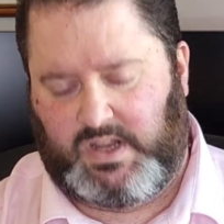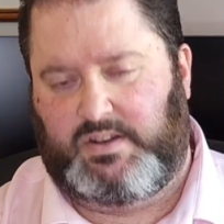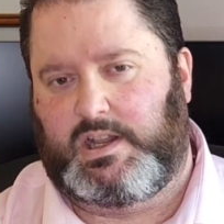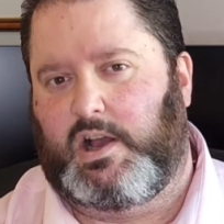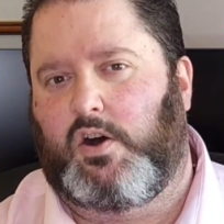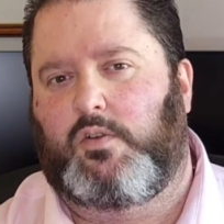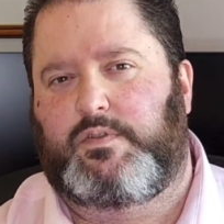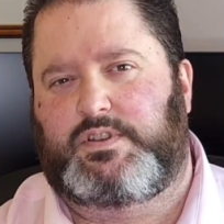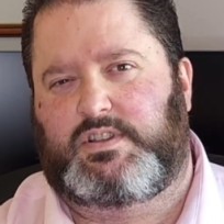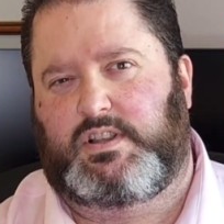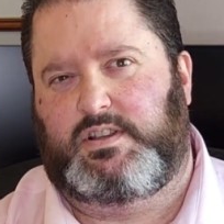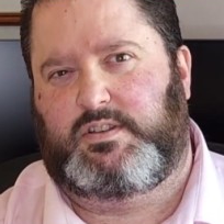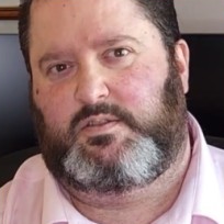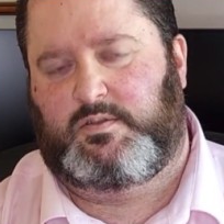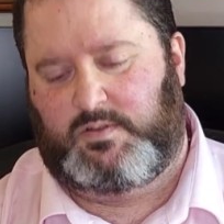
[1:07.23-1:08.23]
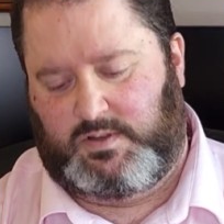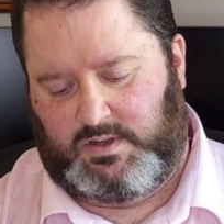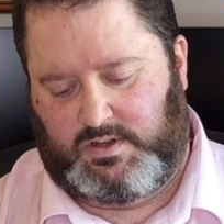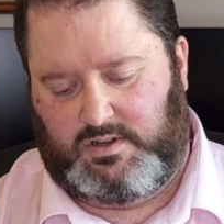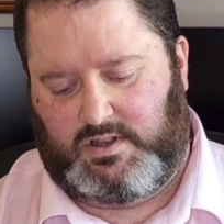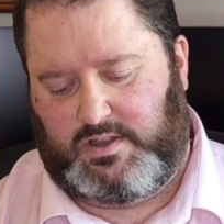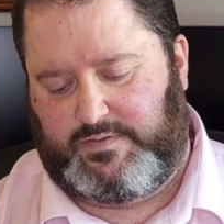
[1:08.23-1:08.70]
Now, obviously,
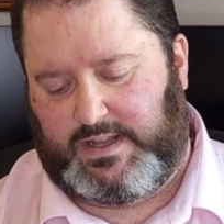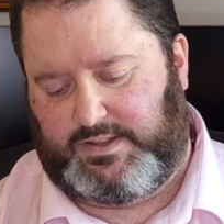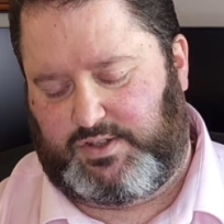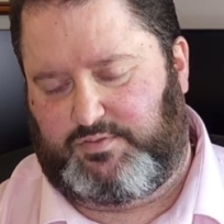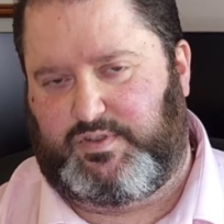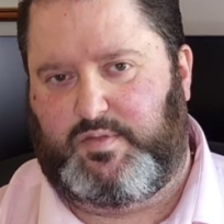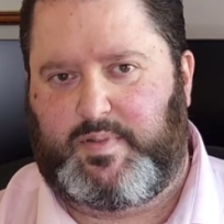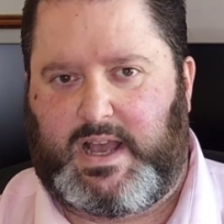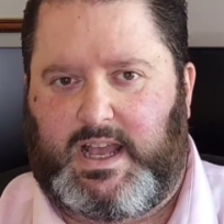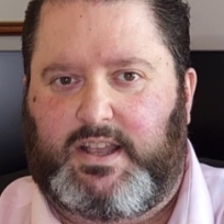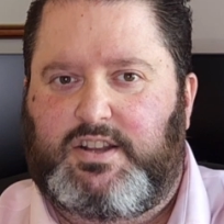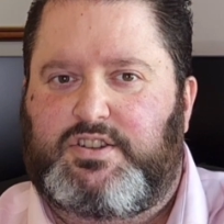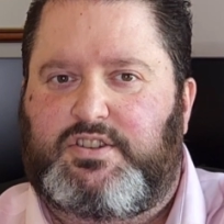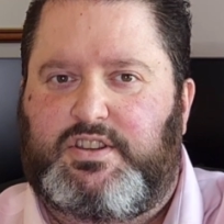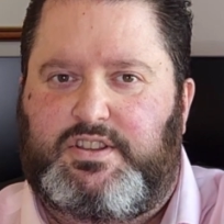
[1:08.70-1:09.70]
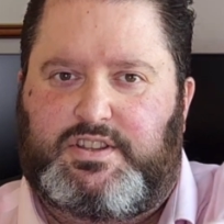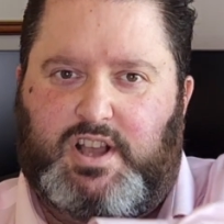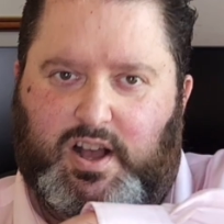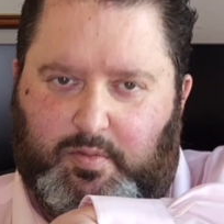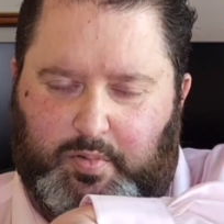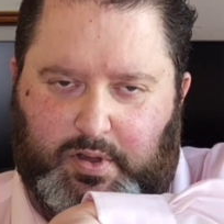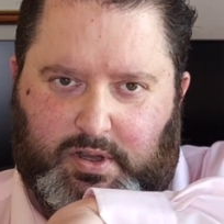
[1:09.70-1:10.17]
I've had to repackage these
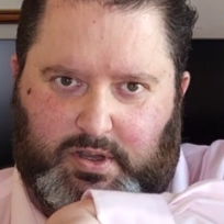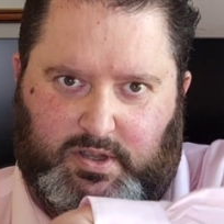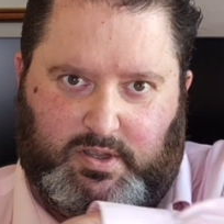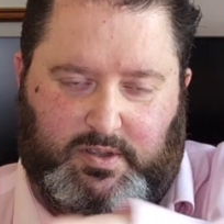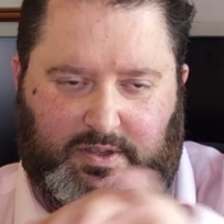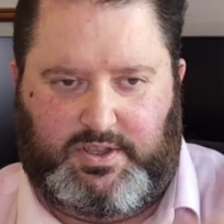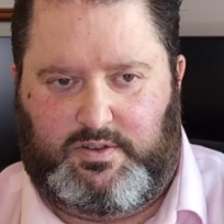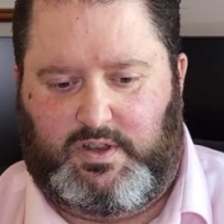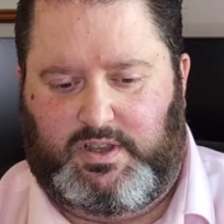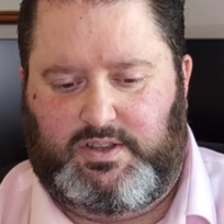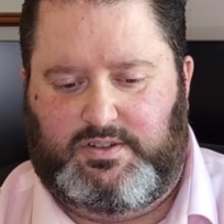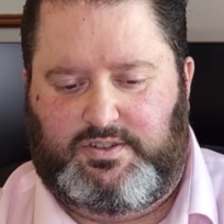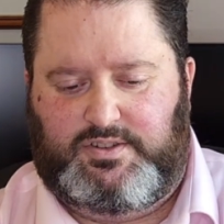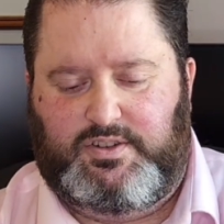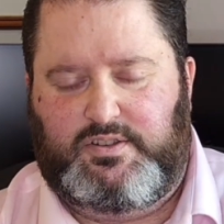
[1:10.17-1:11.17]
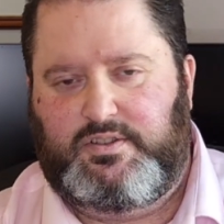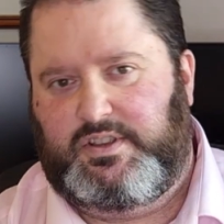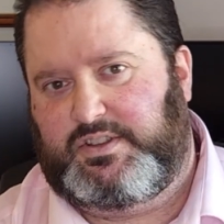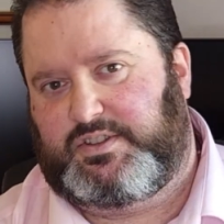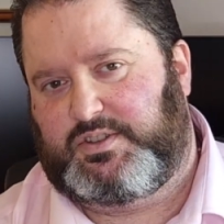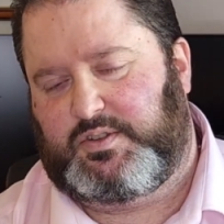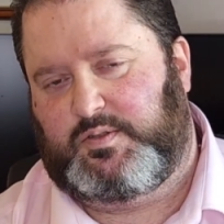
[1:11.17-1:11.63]
up so I can do
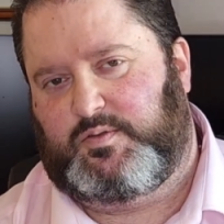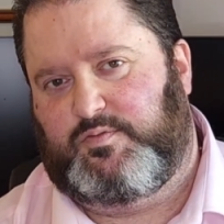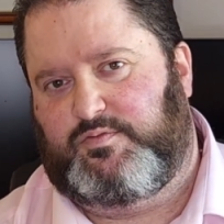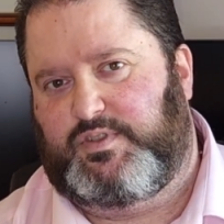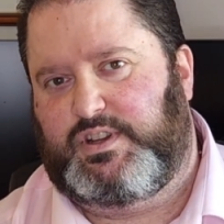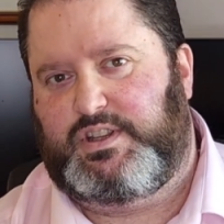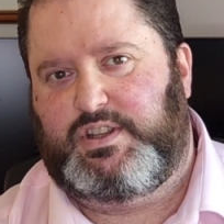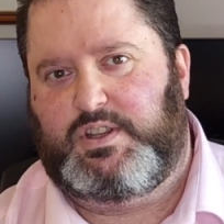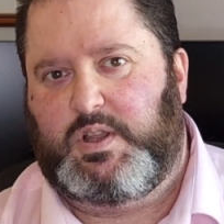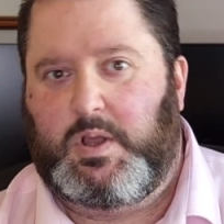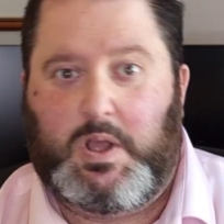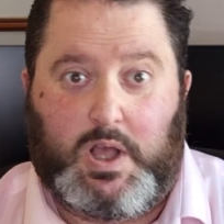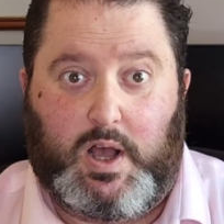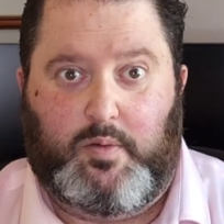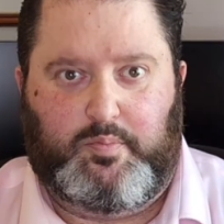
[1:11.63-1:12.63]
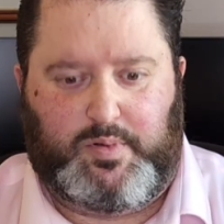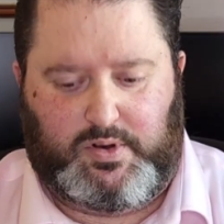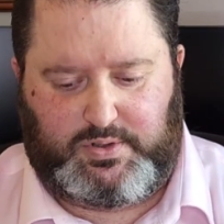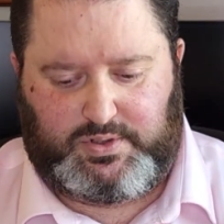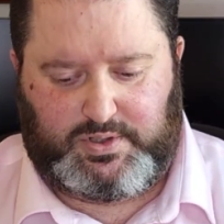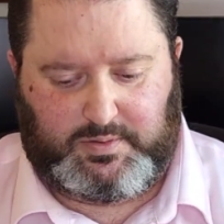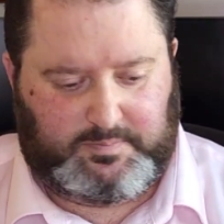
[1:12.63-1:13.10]
this and
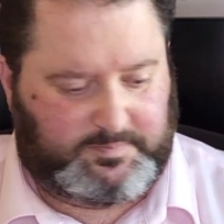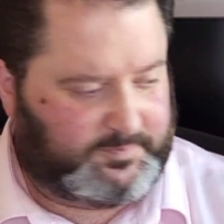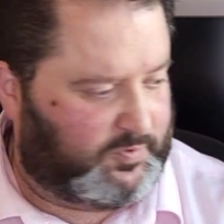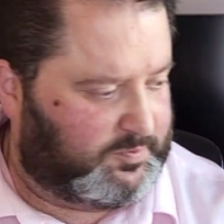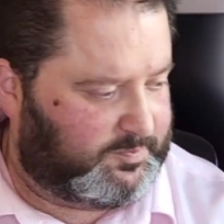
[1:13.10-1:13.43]
unbox them.